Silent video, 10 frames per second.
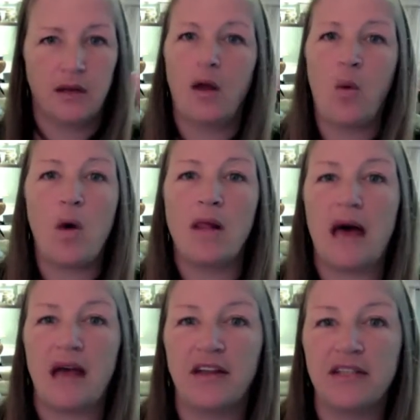
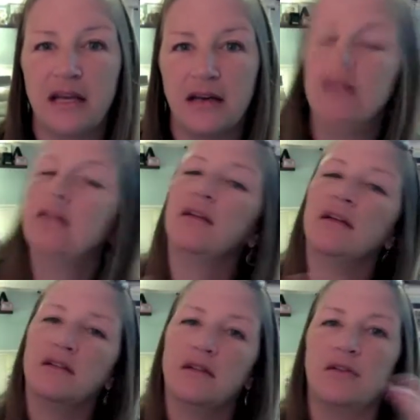Voila, you're done.
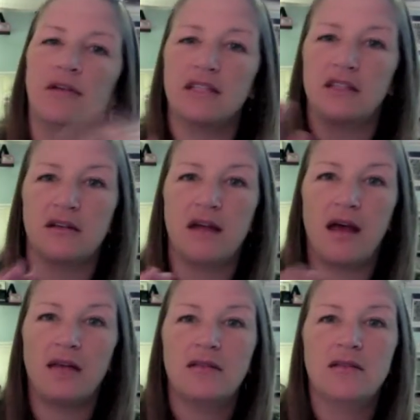Do the rest of your
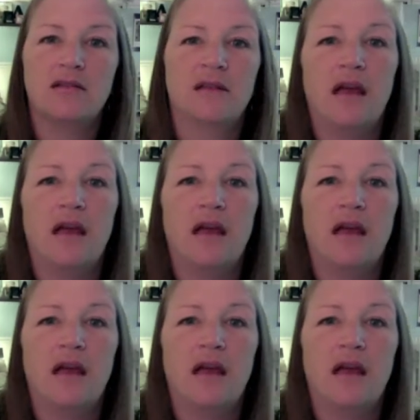nails,